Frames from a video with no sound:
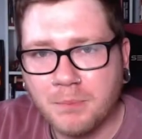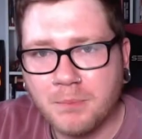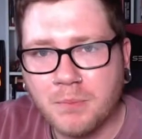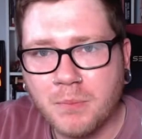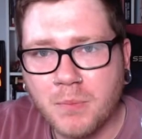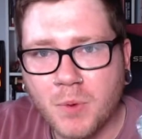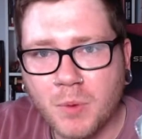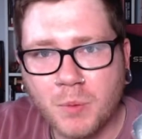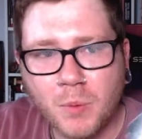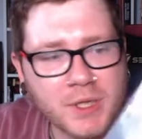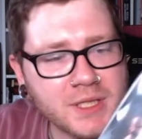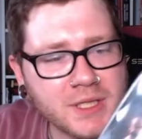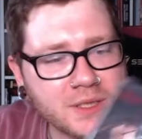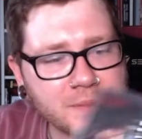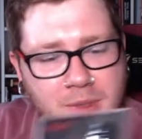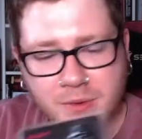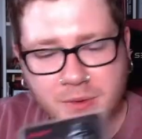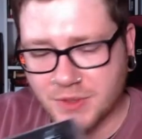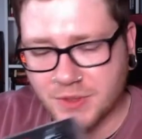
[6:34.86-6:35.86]
What are you
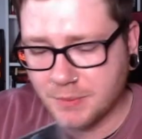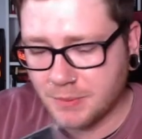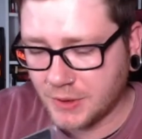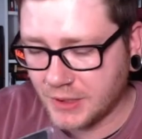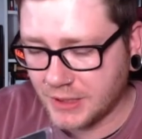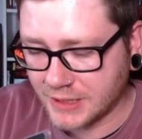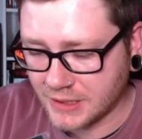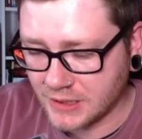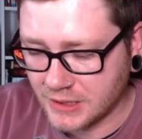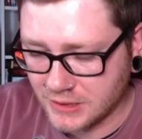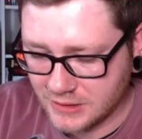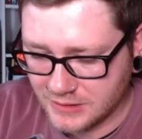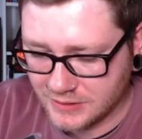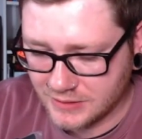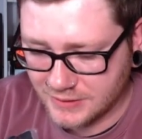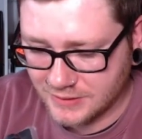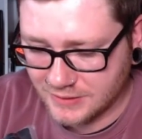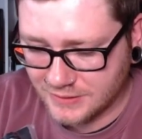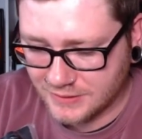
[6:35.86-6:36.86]
supposed to put it on?
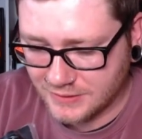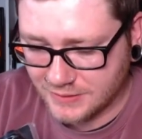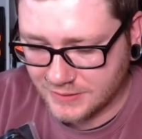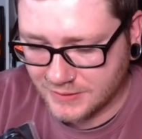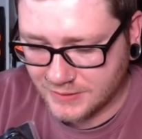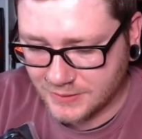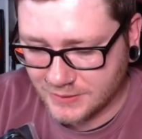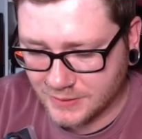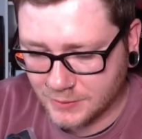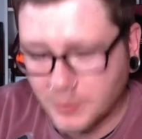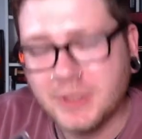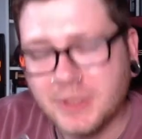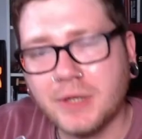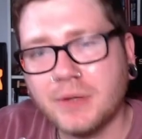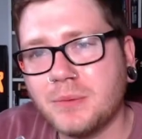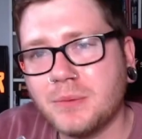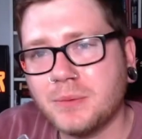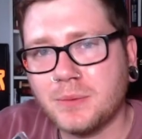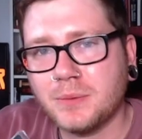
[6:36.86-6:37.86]
We
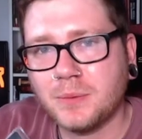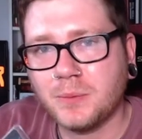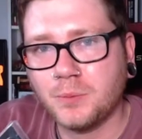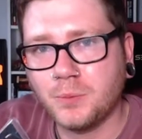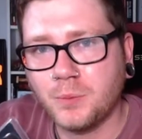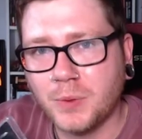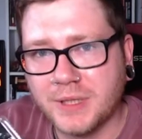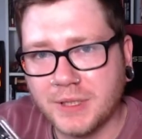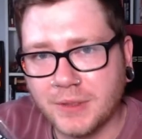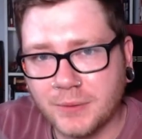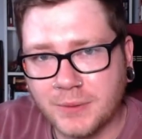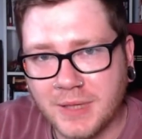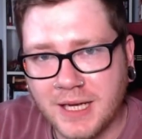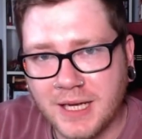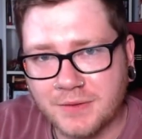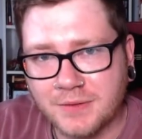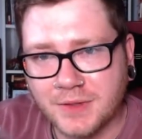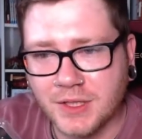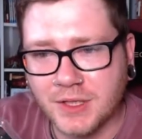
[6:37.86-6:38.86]
don't
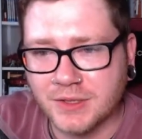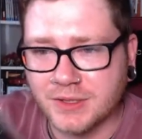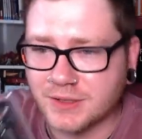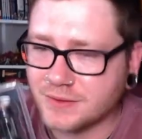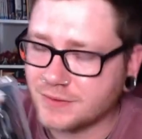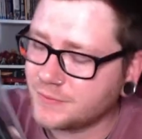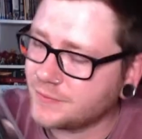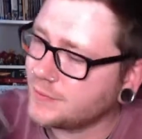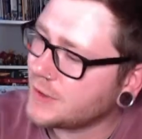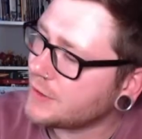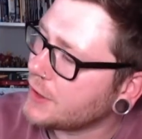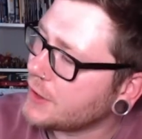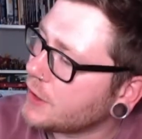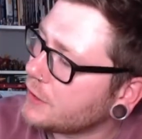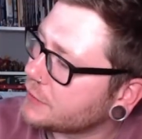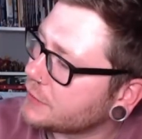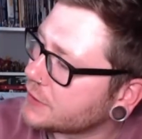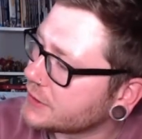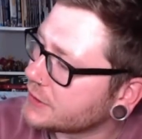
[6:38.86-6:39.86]
have guns very
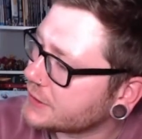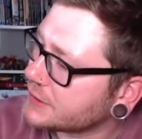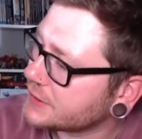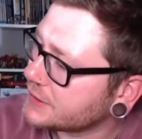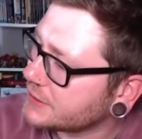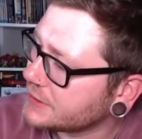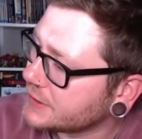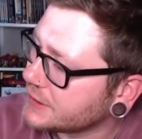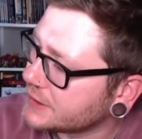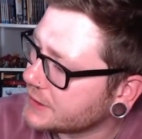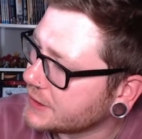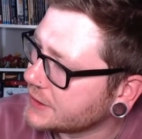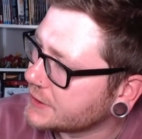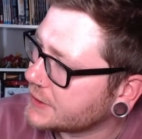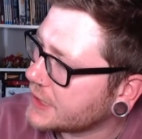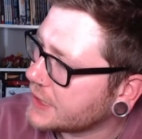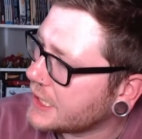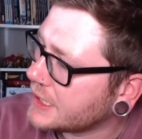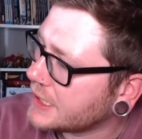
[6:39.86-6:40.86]
often in the
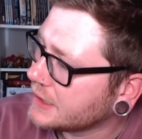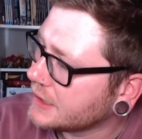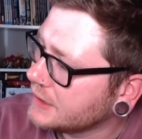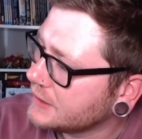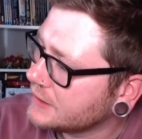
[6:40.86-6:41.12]
UK,